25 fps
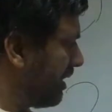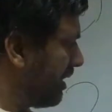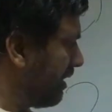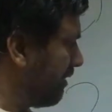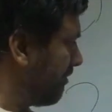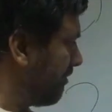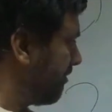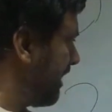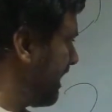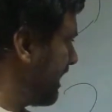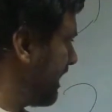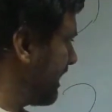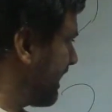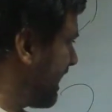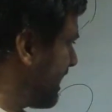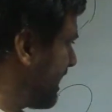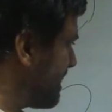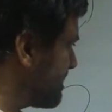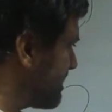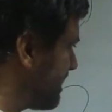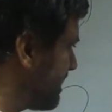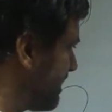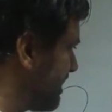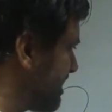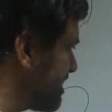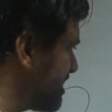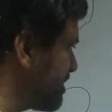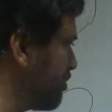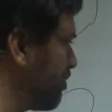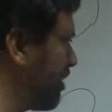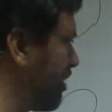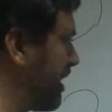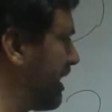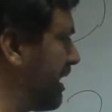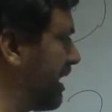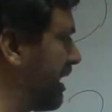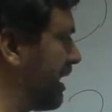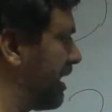If I cancel this
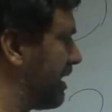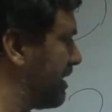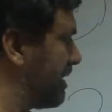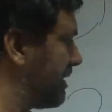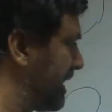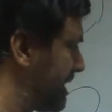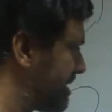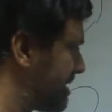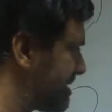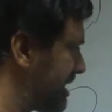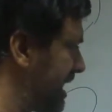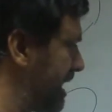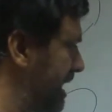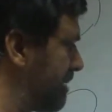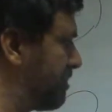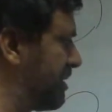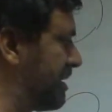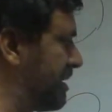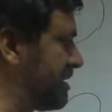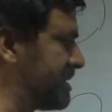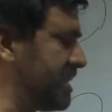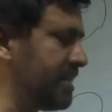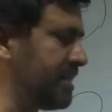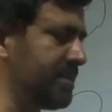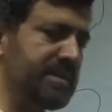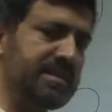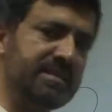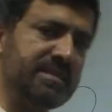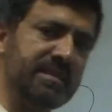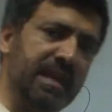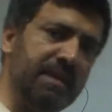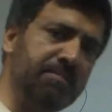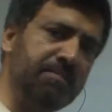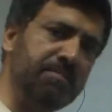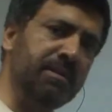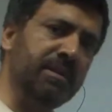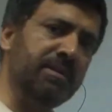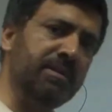apples and this
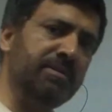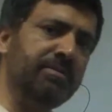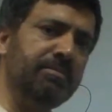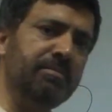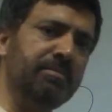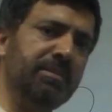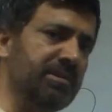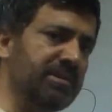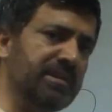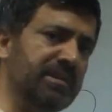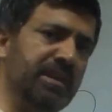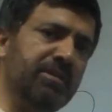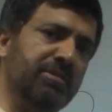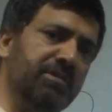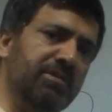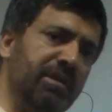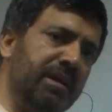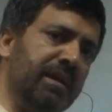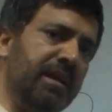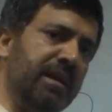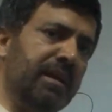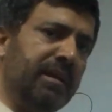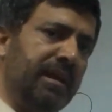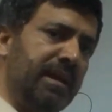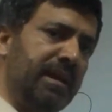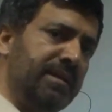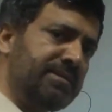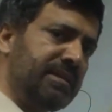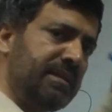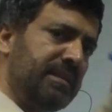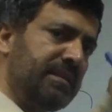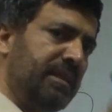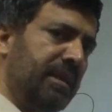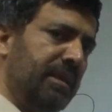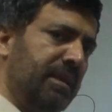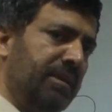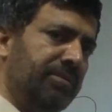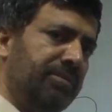apples, because I know I can cancel
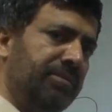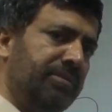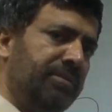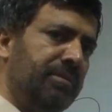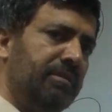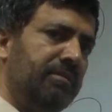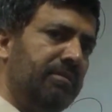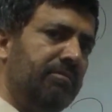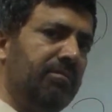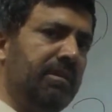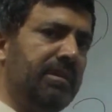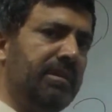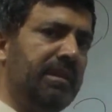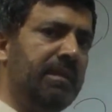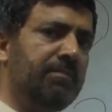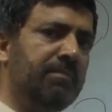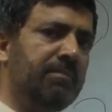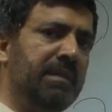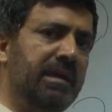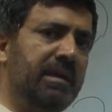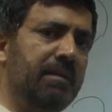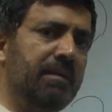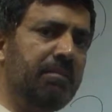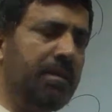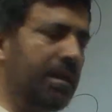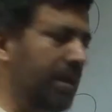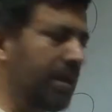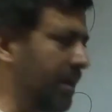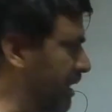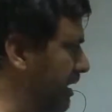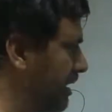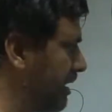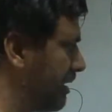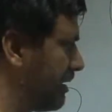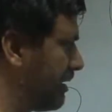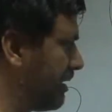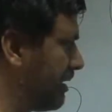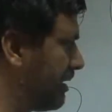things when they multiply,
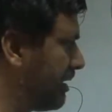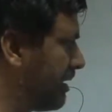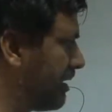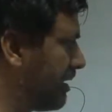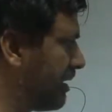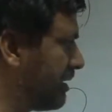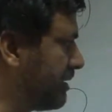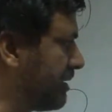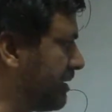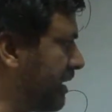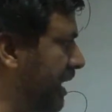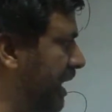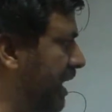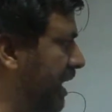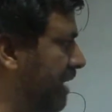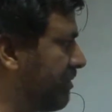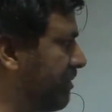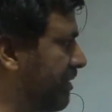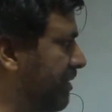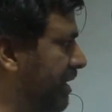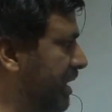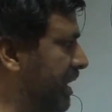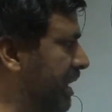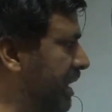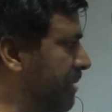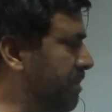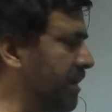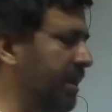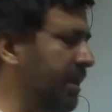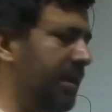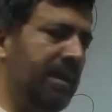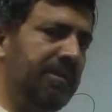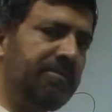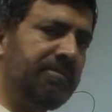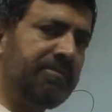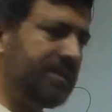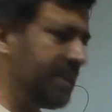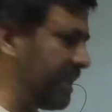then I have an apple
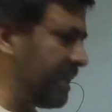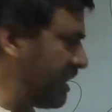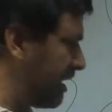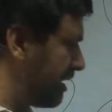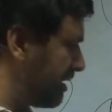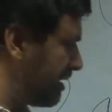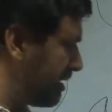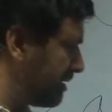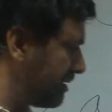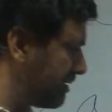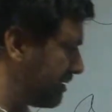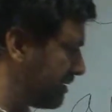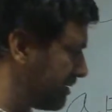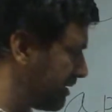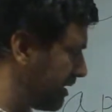left there.